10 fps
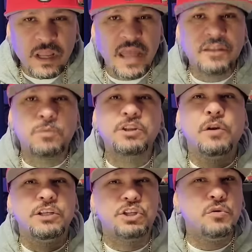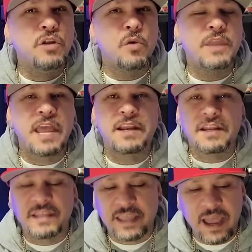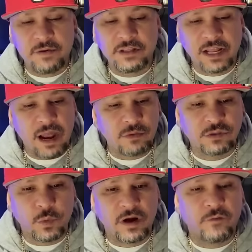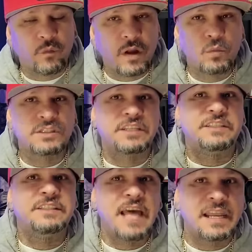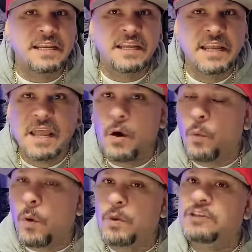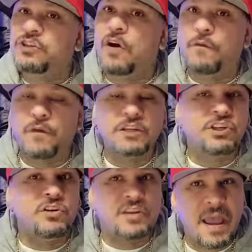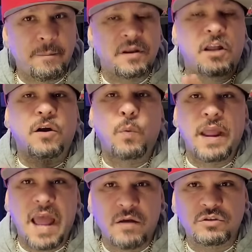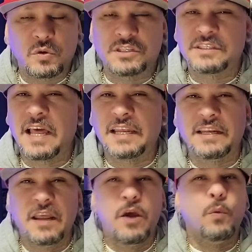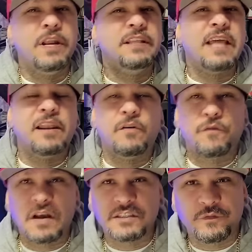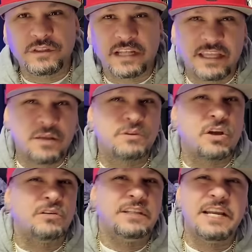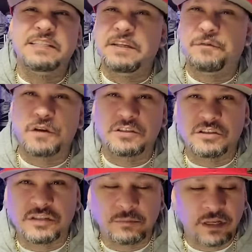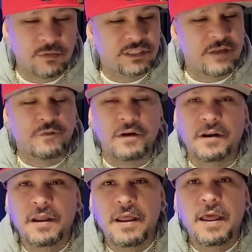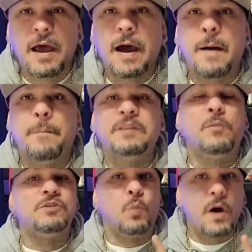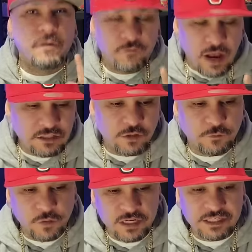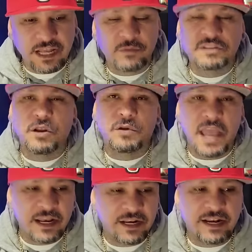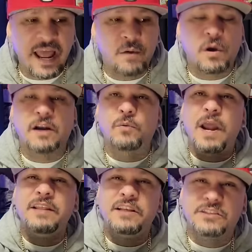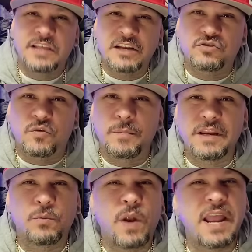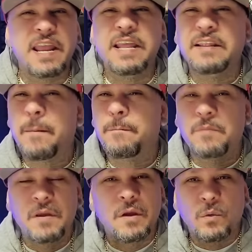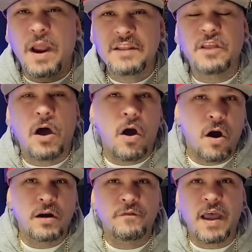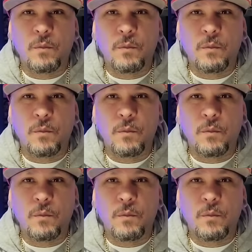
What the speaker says: And there was only two located in the county that I was aware of. One was in Snelling. When we used to go fishing or camping on our way out towards Snelling, we'd hit that little Foster Freeze. I think it was called Tasty Freeze or something. It was different. But there was one Foster Freeze, and it was located in Atwater, right in the central, meaning right in the heart of